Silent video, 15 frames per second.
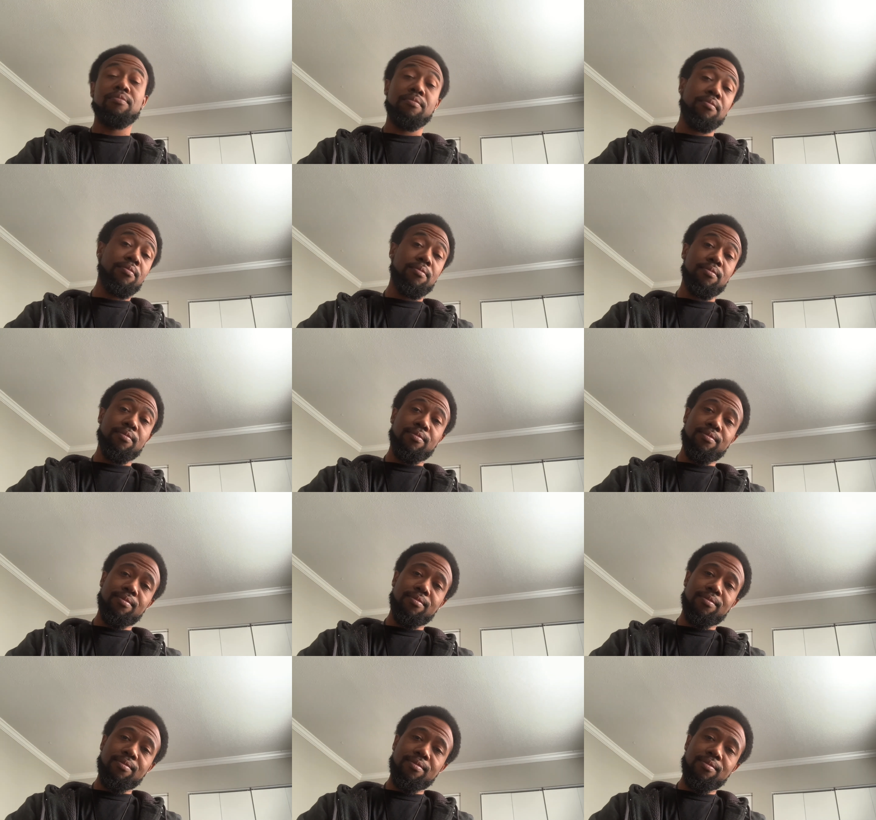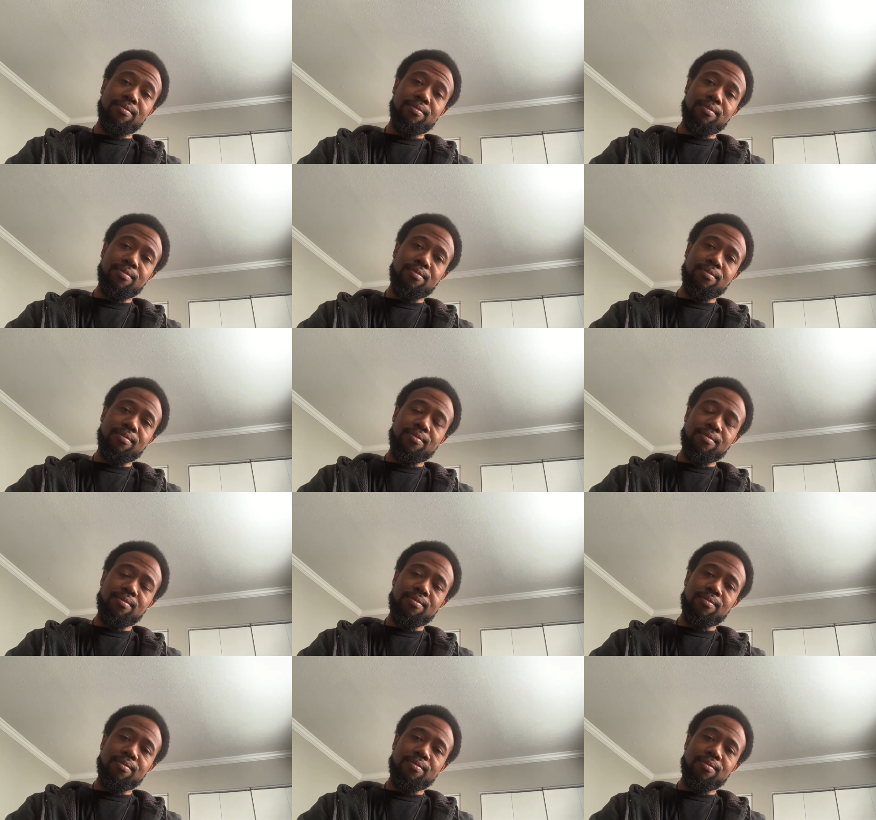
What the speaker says: (silence)